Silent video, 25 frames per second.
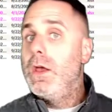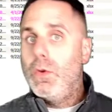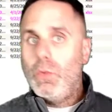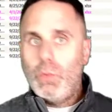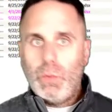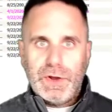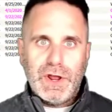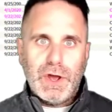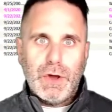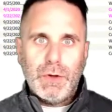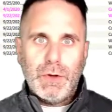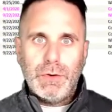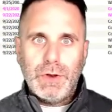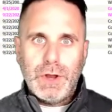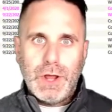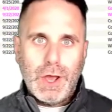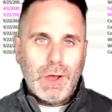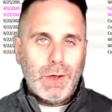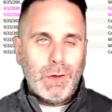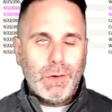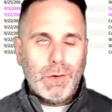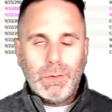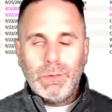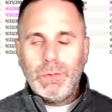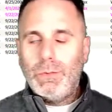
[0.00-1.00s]
we don't
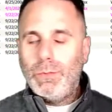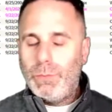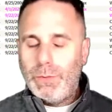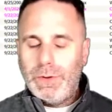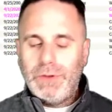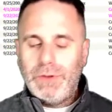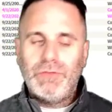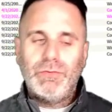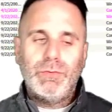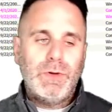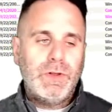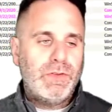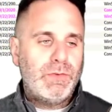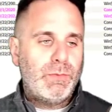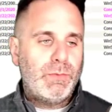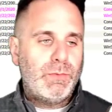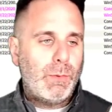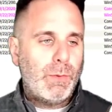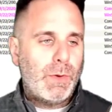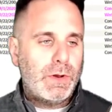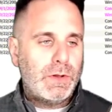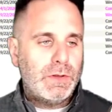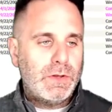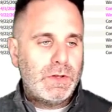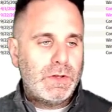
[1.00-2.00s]
know which ones we
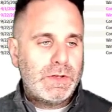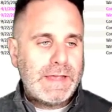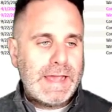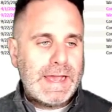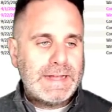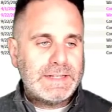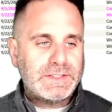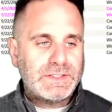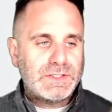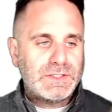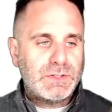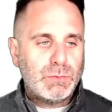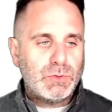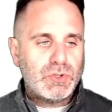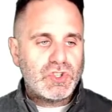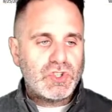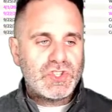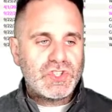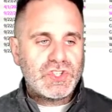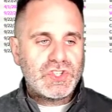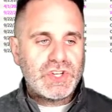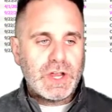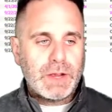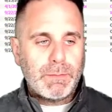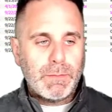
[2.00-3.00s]
want to look at, so we'll
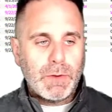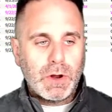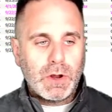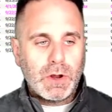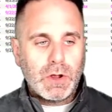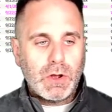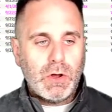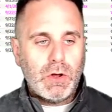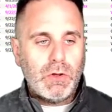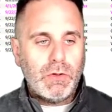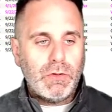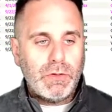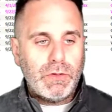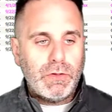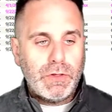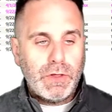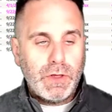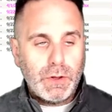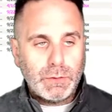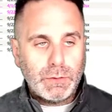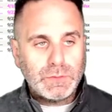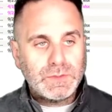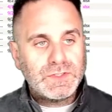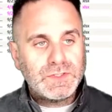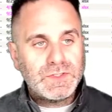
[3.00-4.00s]
just check mark all
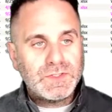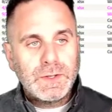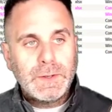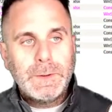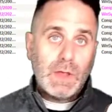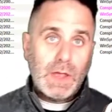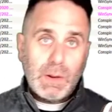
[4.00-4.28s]
those.